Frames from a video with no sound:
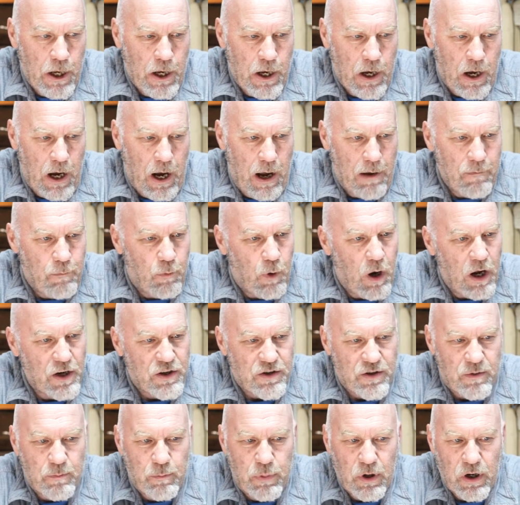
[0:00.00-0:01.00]
I've
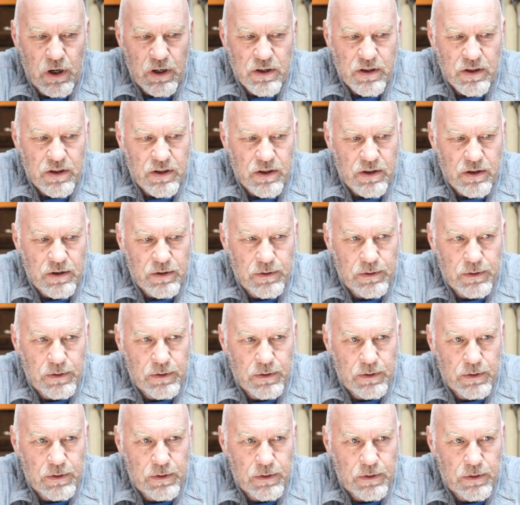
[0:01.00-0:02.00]
watched books
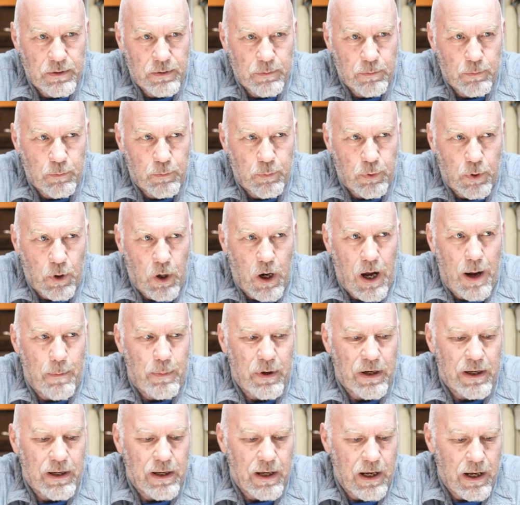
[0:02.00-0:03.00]

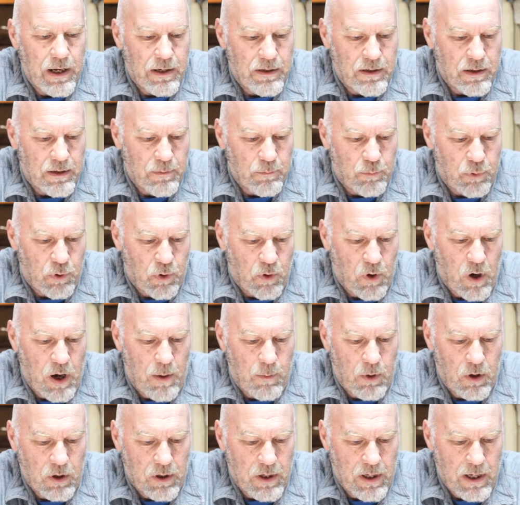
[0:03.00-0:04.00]
propagate and
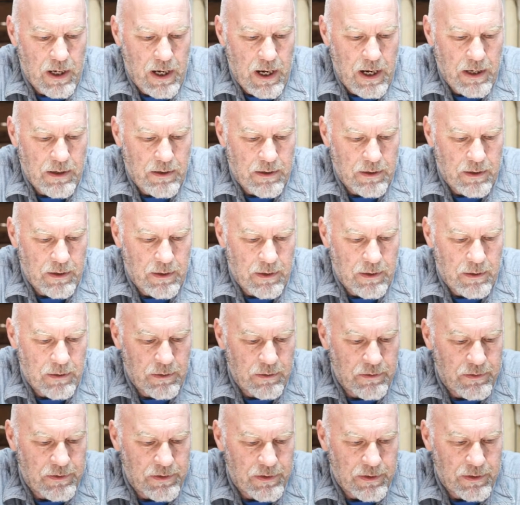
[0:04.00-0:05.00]
promulgate
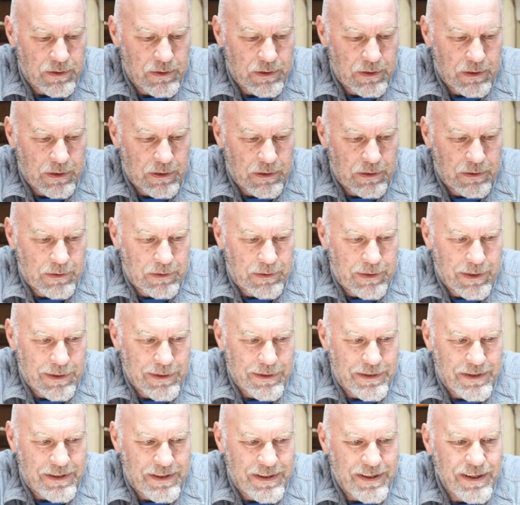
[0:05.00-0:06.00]
and
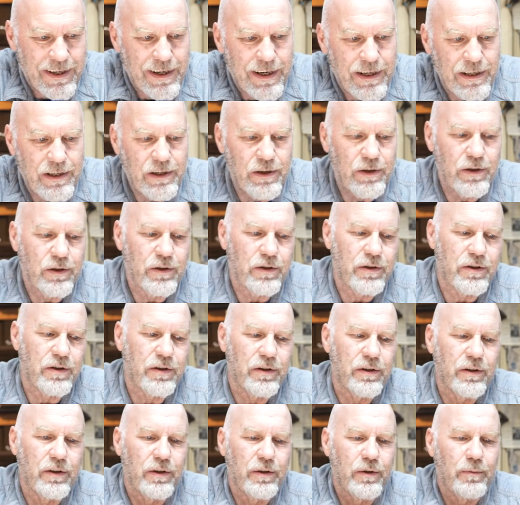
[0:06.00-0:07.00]
continue
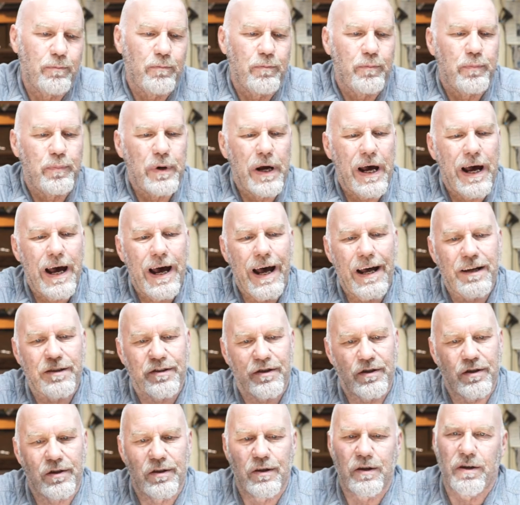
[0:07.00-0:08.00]
to pass
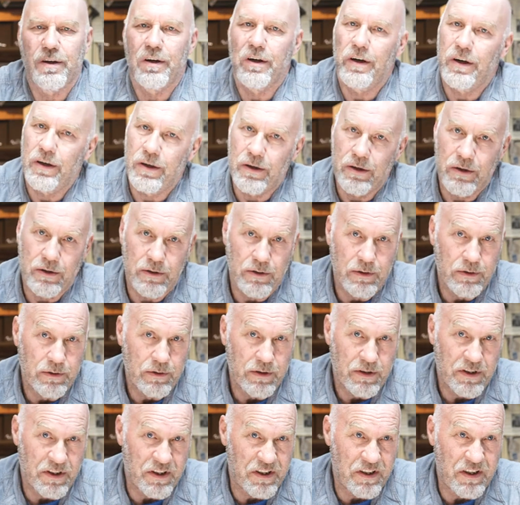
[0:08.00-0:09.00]
on
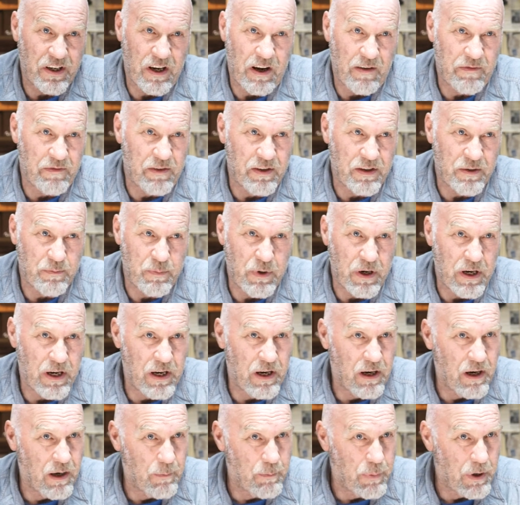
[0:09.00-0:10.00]
stuff that's been in
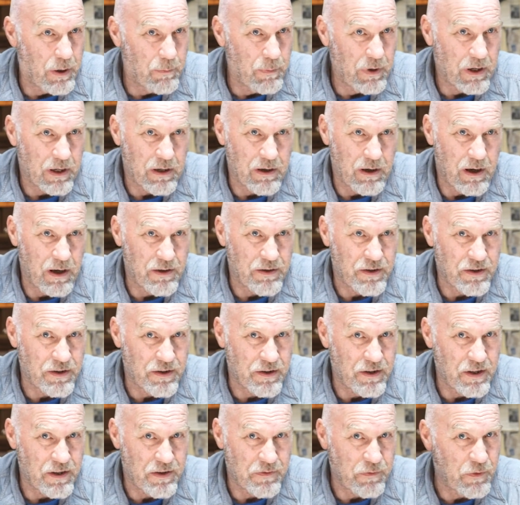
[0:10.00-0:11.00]
our public
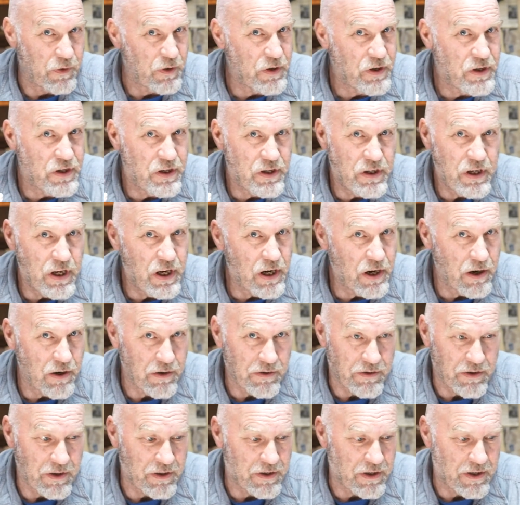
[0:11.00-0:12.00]
consciousness for years
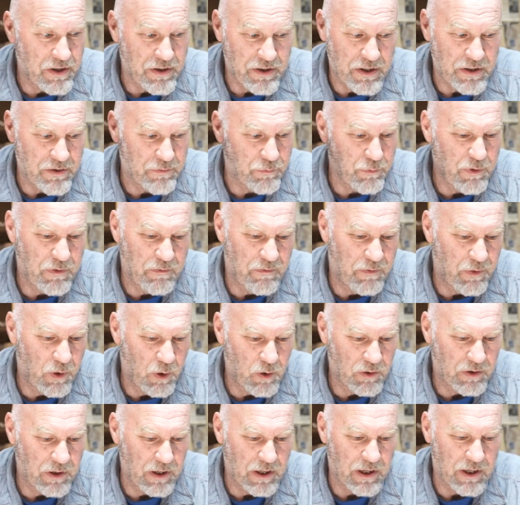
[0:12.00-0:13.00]
that is as
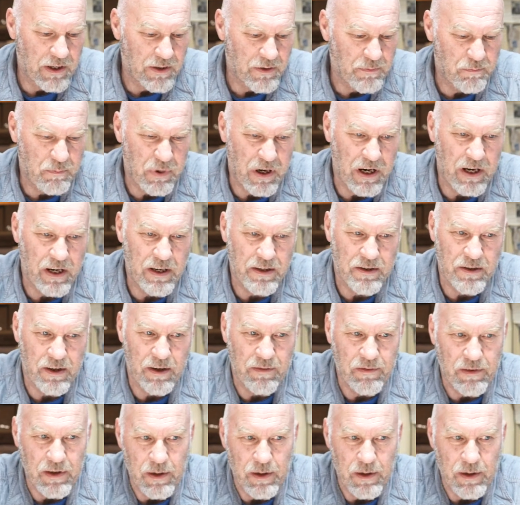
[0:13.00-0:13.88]
revolting as pennies off the